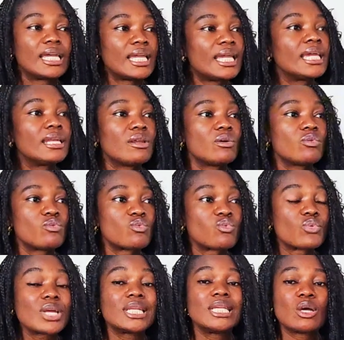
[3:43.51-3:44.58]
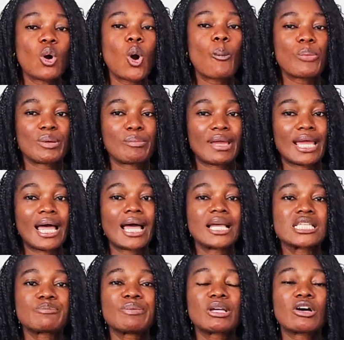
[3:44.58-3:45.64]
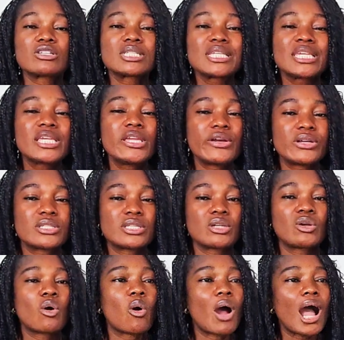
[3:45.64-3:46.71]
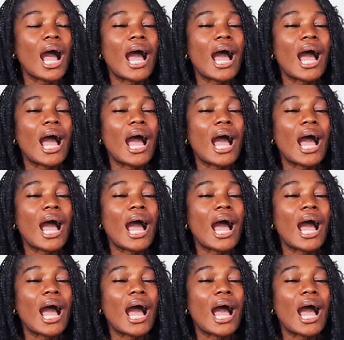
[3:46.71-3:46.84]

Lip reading: it really opened my eyes because years ago,